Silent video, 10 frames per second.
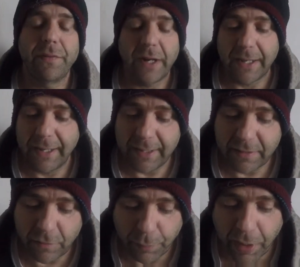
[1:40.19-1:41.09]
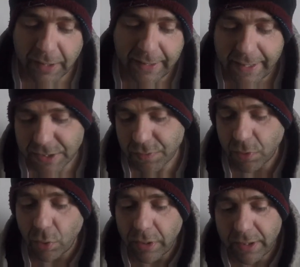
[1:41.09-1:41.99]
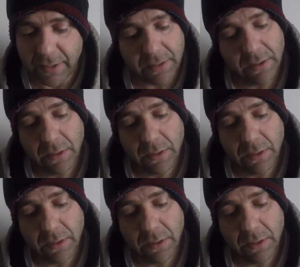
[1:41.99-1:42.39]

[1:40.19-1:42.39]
that I can get this podcast recorded.